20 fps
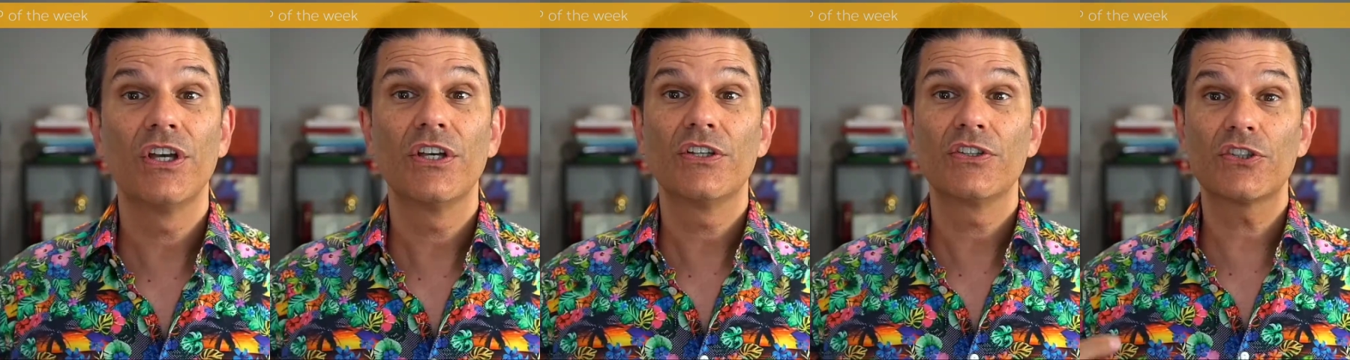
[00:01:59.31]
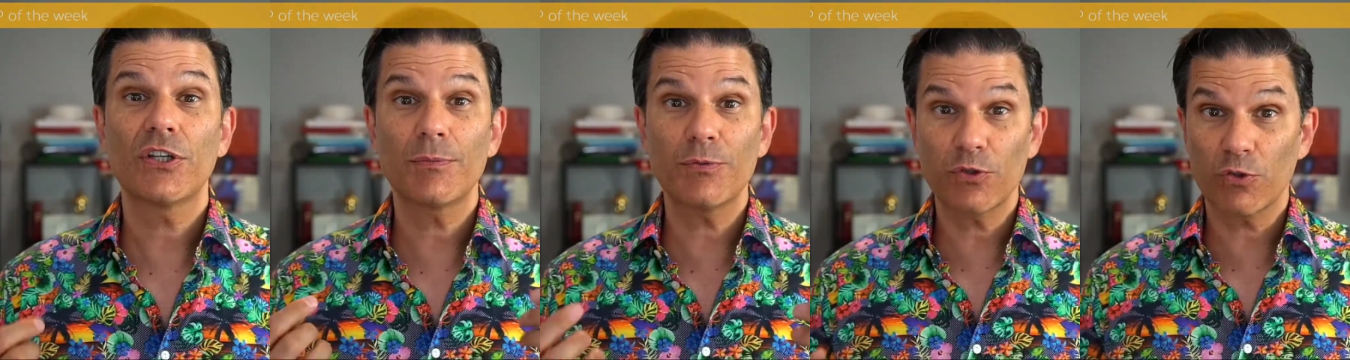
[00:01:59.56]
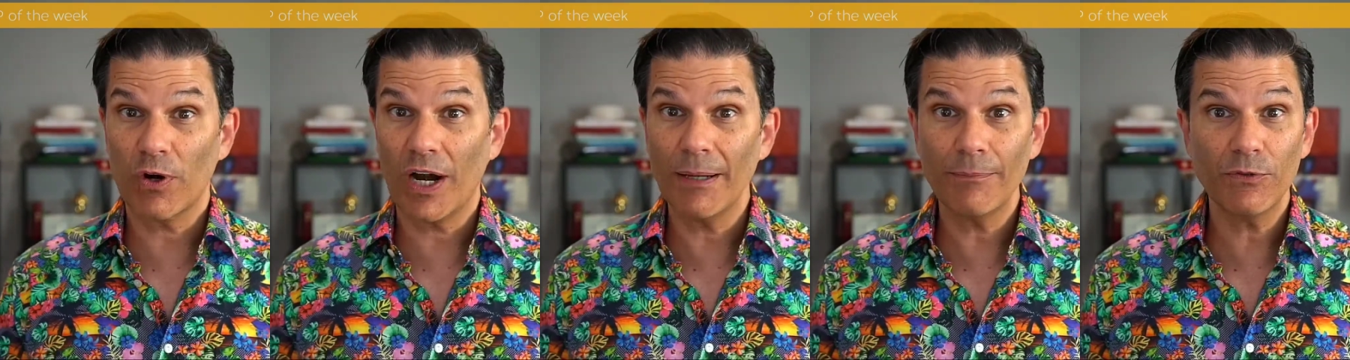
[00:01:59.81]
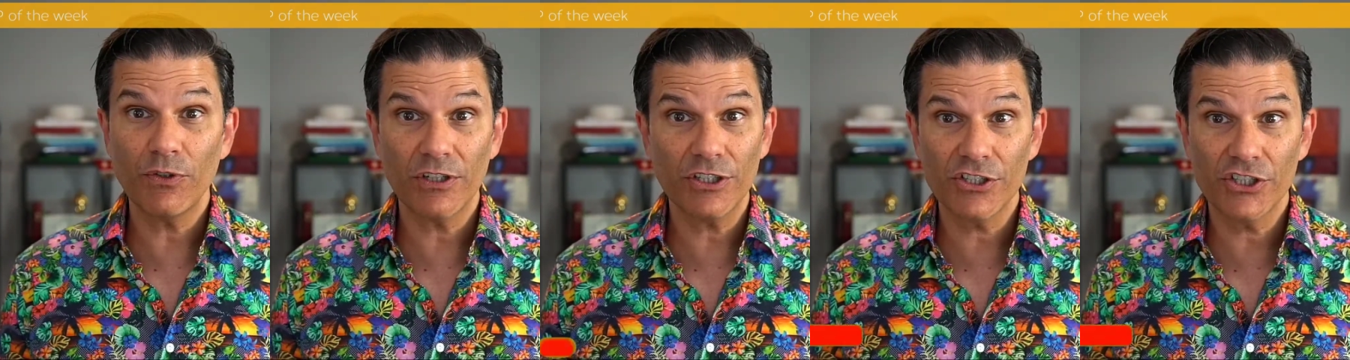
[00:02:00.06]
subscribe
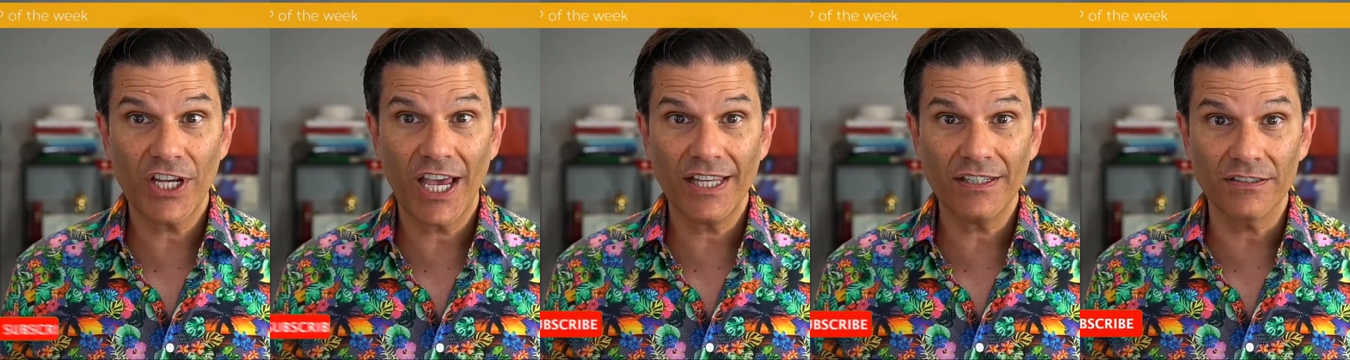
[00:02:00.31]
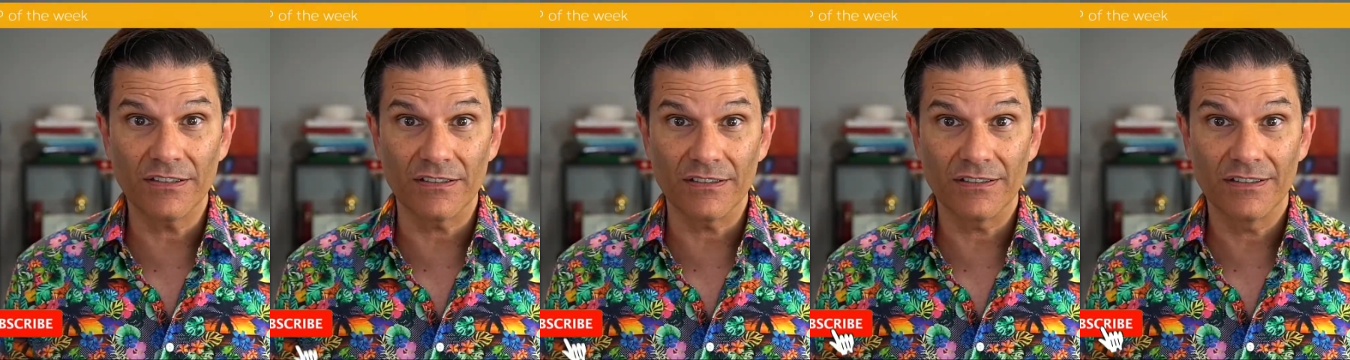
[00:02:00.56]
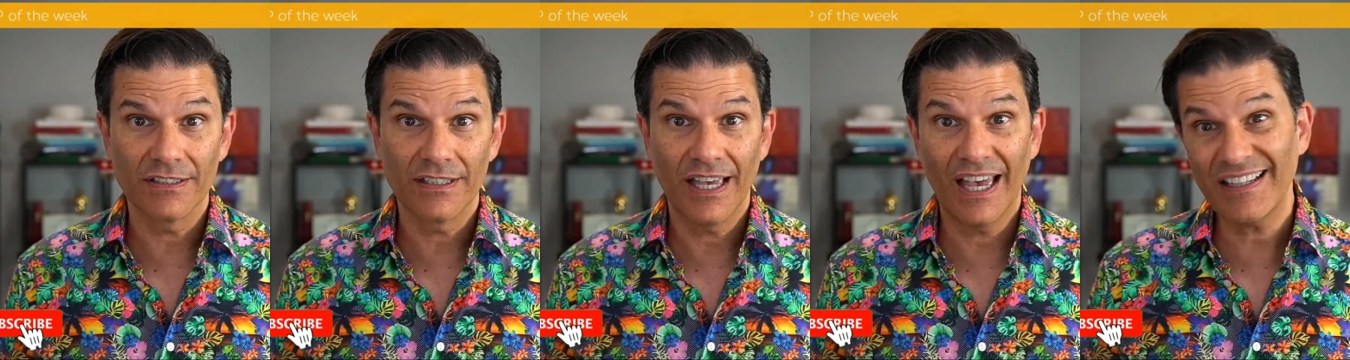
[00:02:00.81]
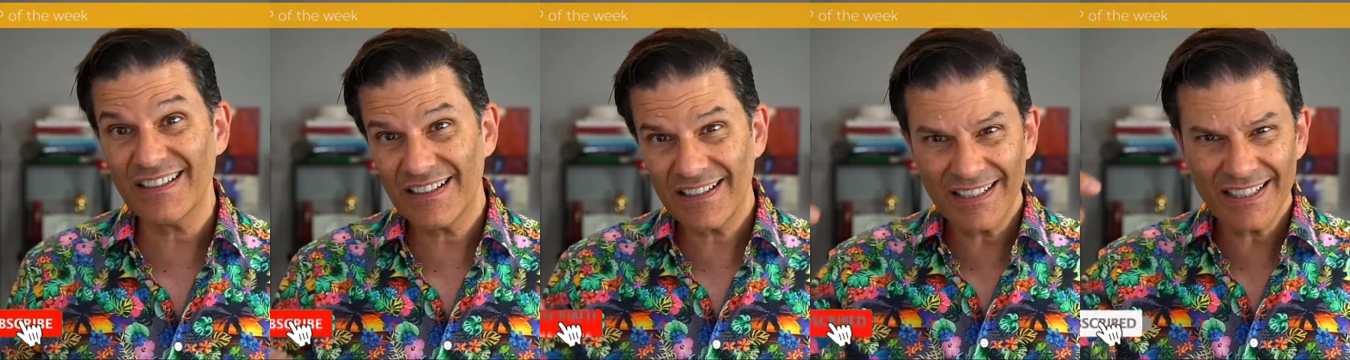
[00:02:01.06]
to our channel
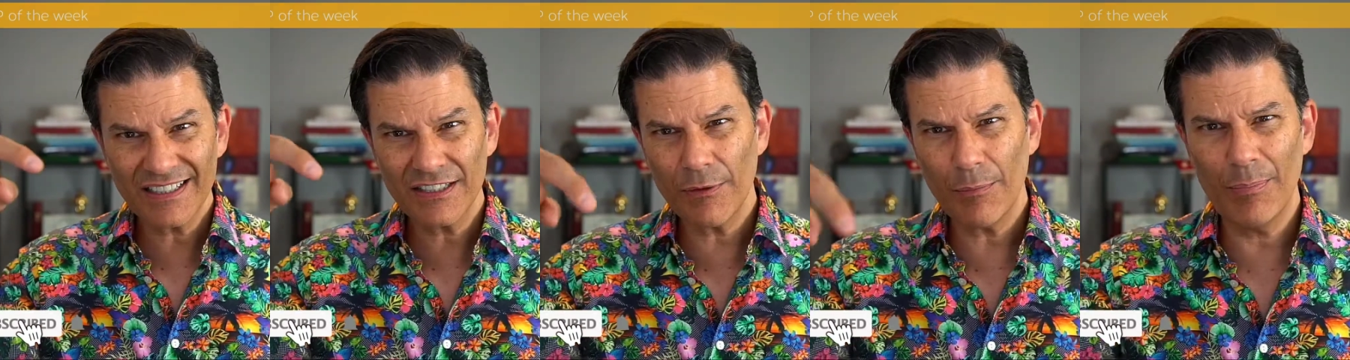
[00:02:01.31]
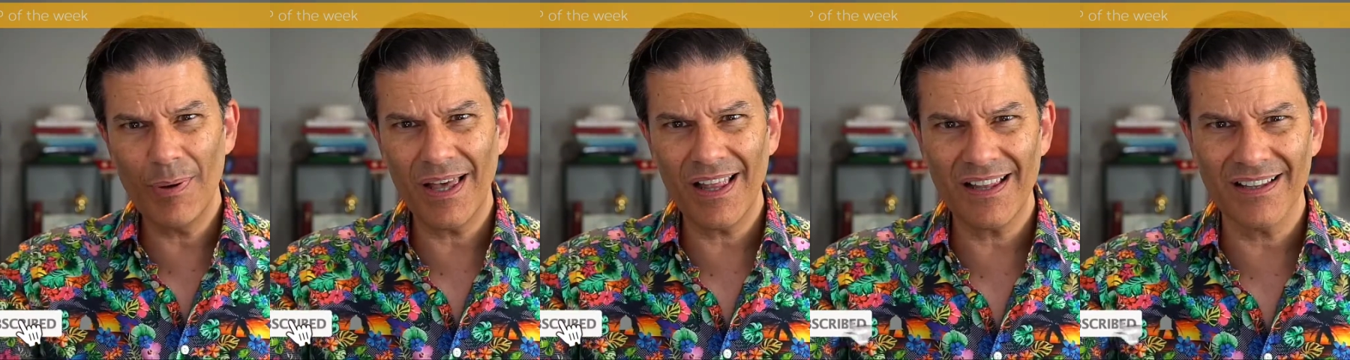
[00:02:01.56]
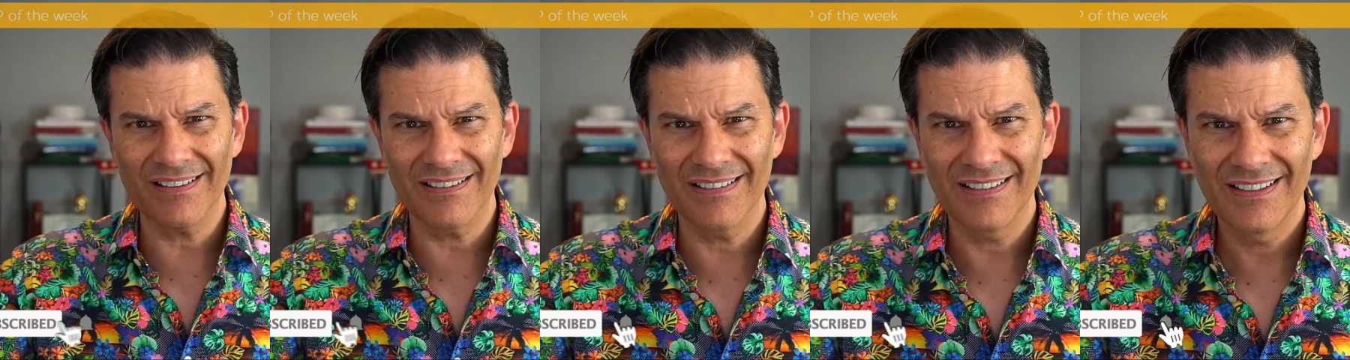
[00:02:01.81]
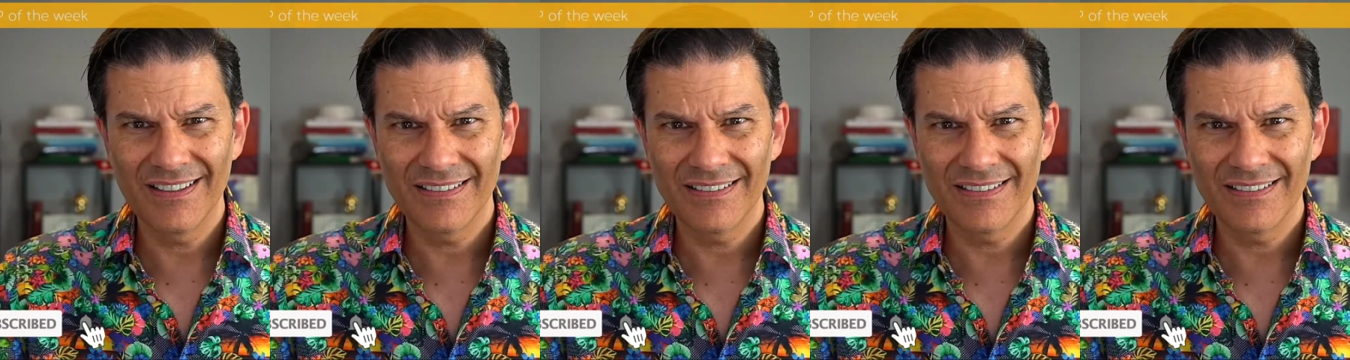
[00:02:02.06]
and click the bell.